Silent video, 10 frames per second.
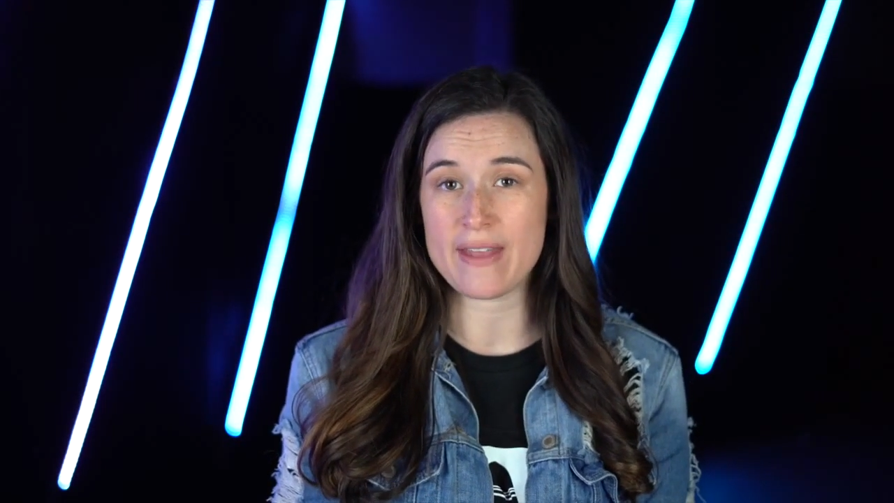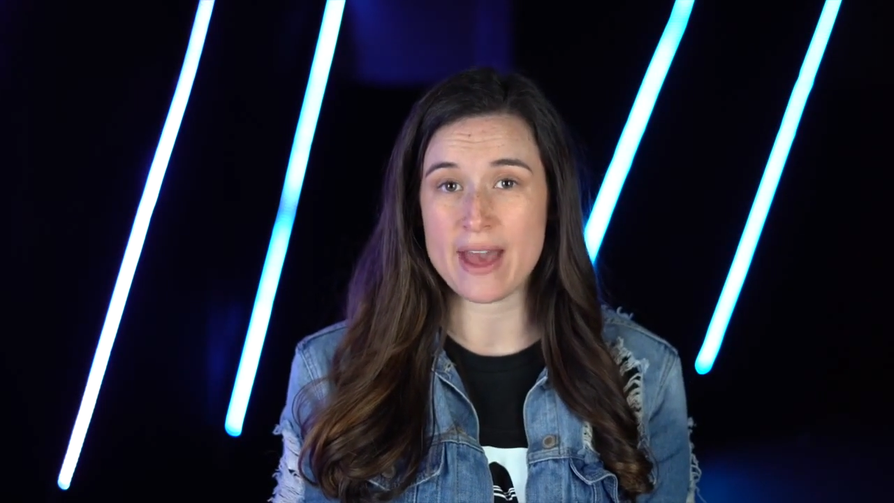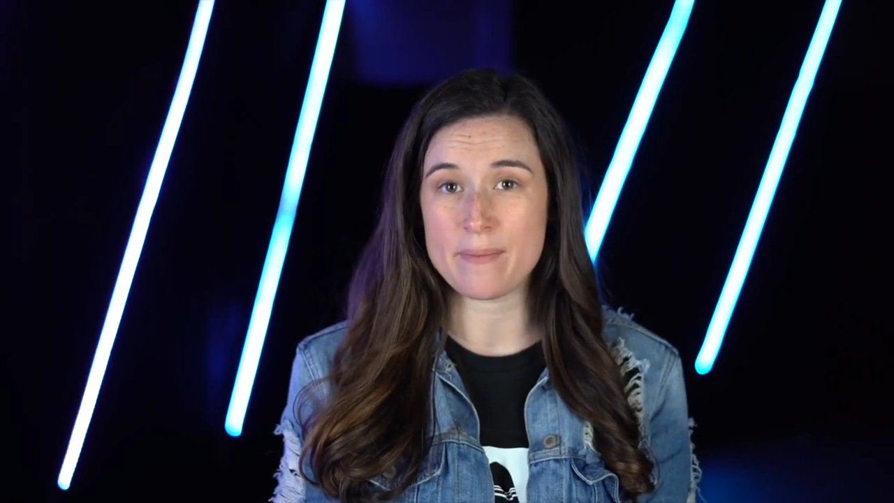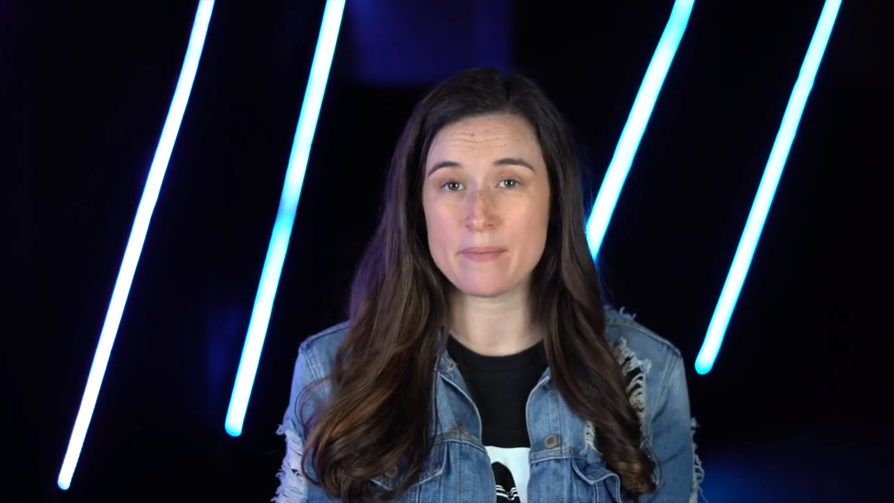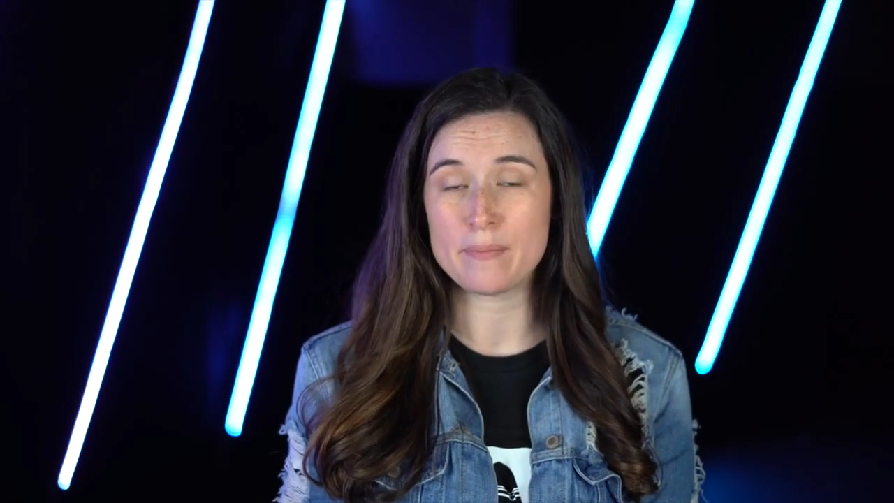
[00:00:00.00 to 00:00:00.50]

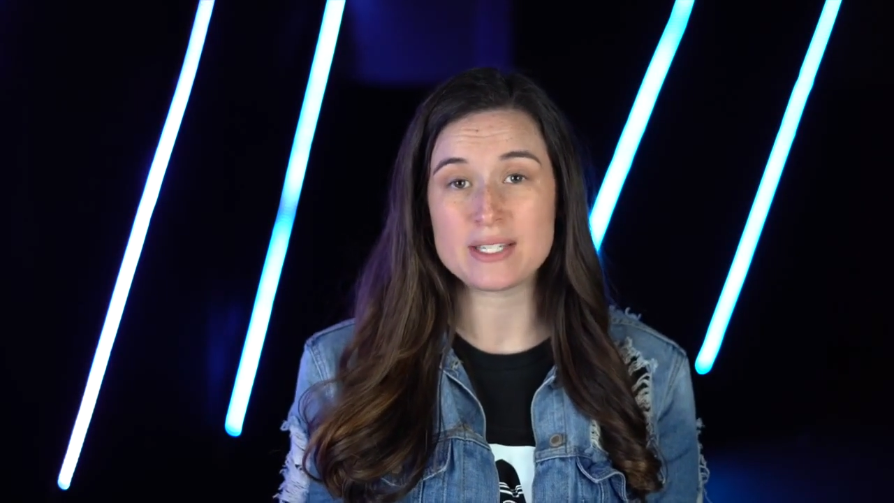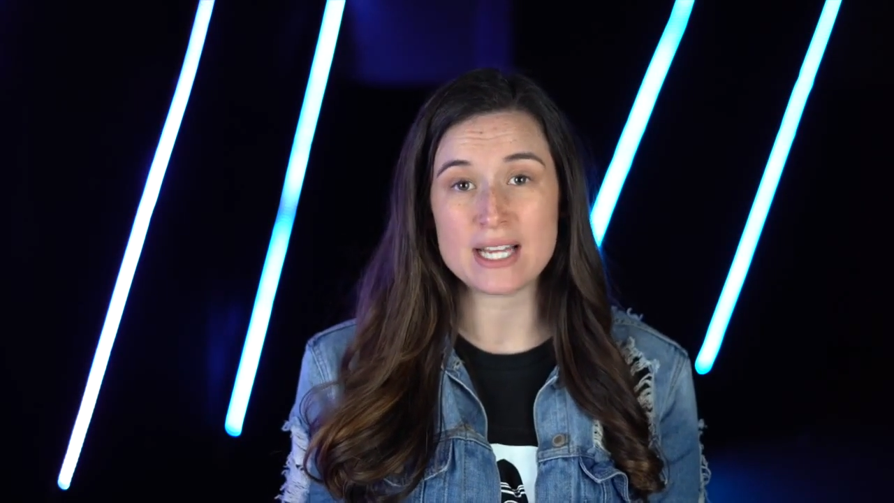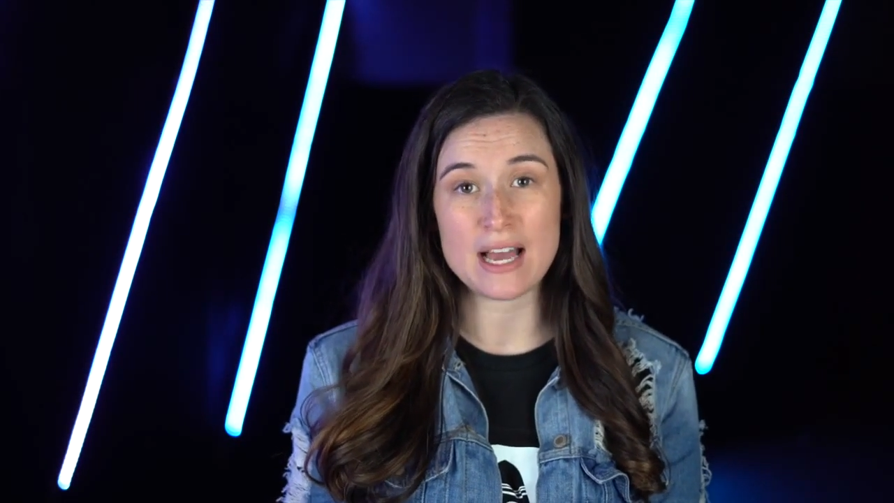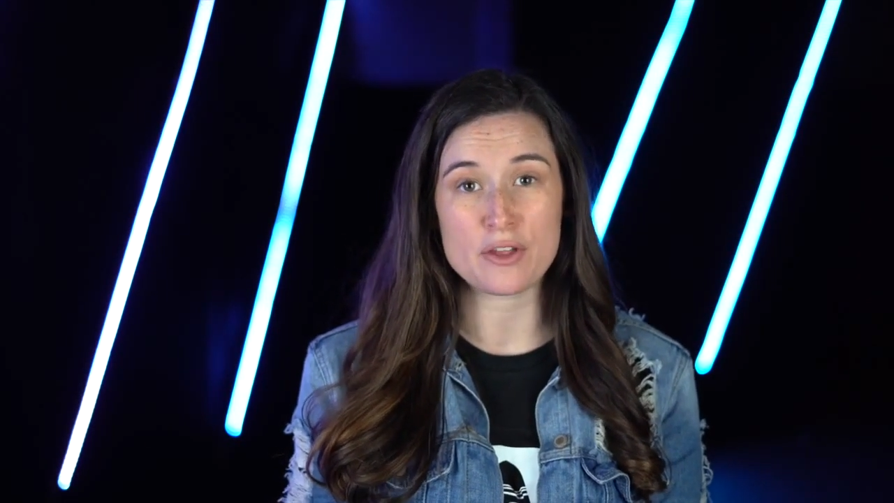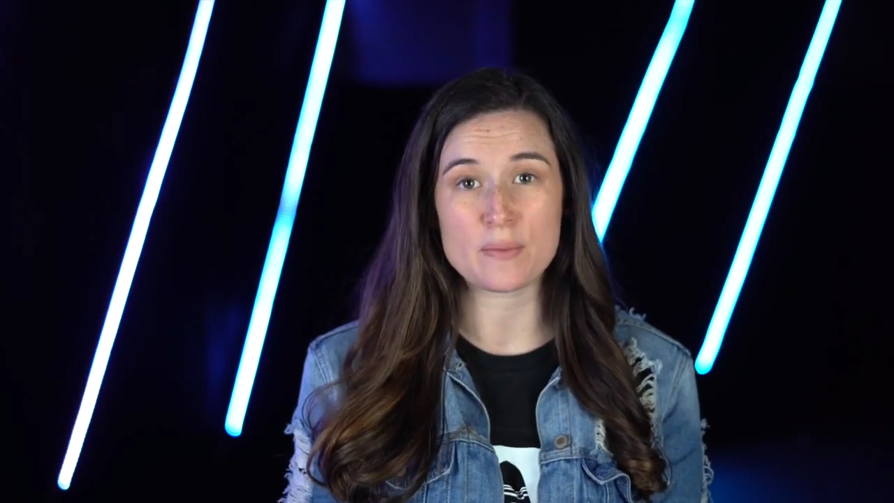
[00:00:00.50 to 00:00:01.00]
them, but
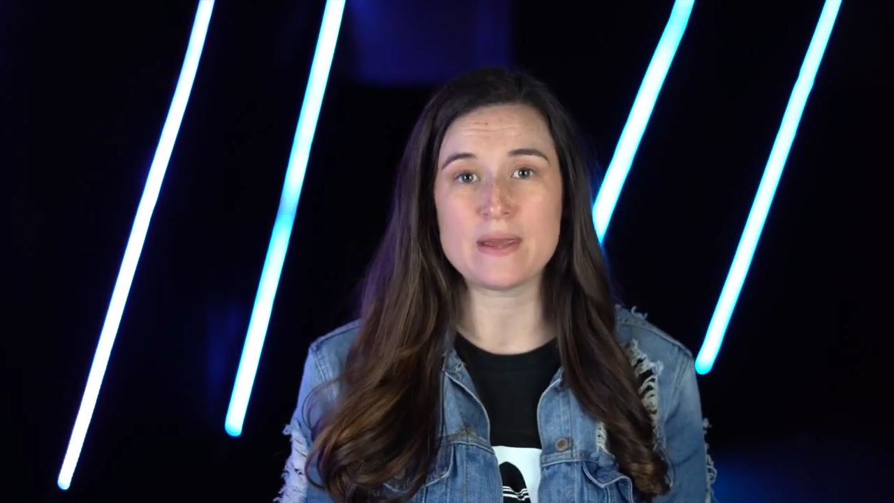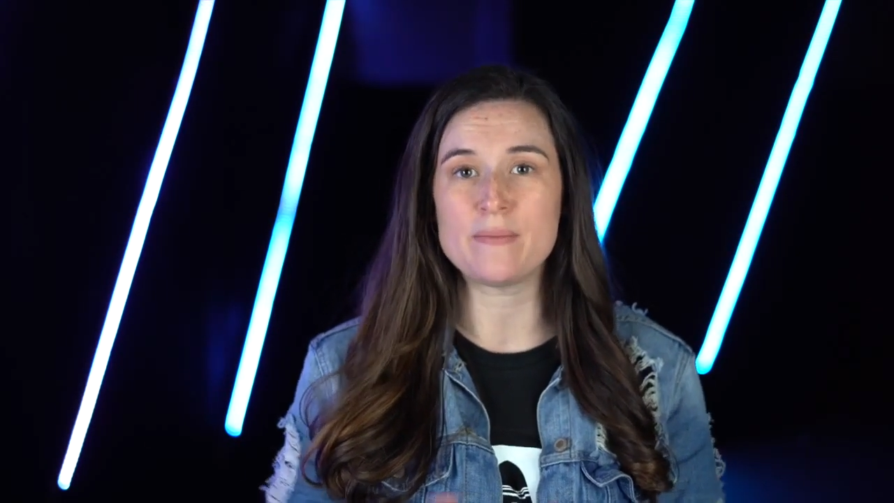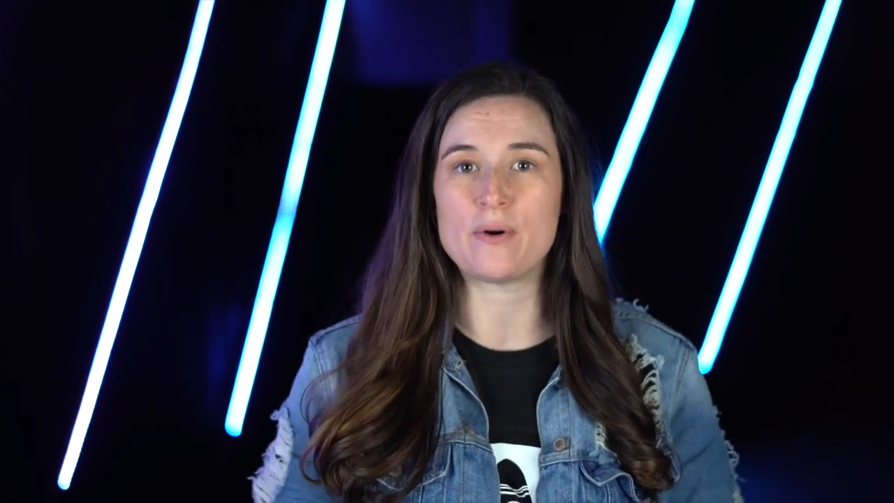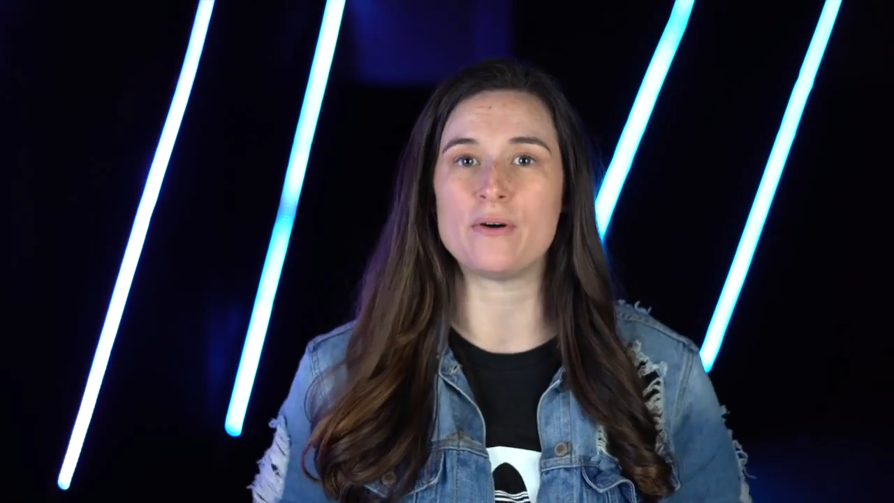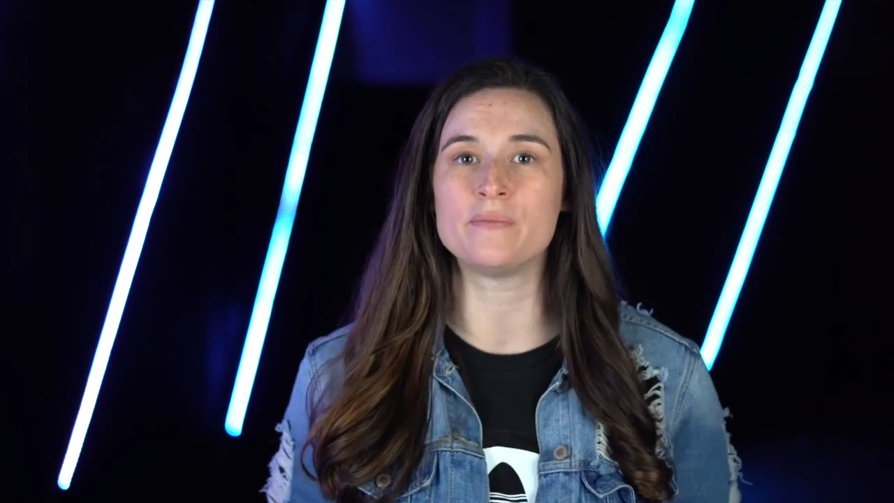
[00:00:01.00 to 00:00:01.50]
to other
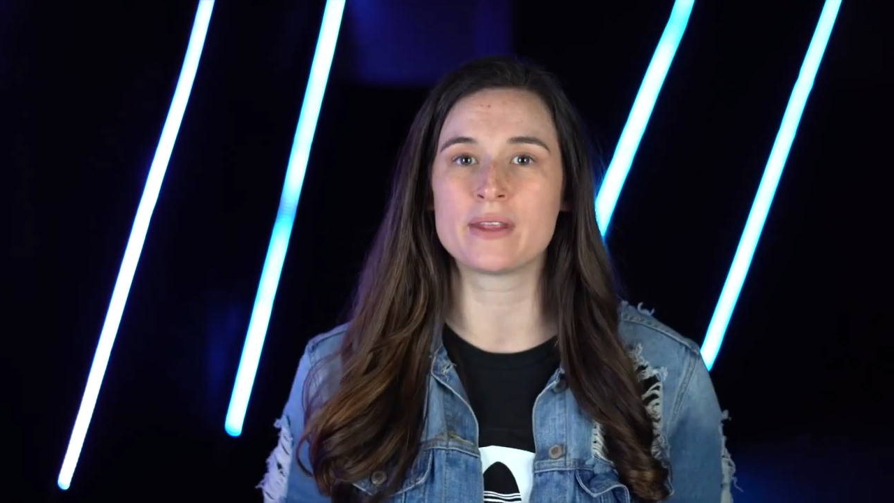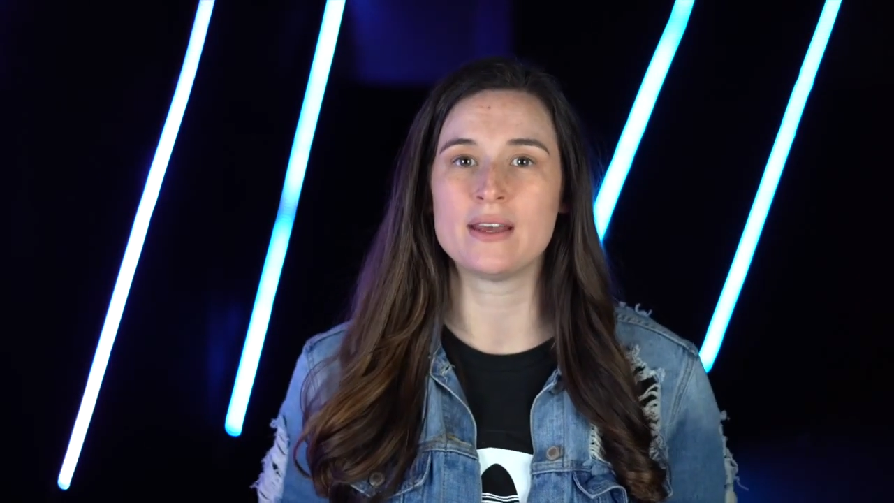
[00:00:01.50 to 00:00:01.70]
people.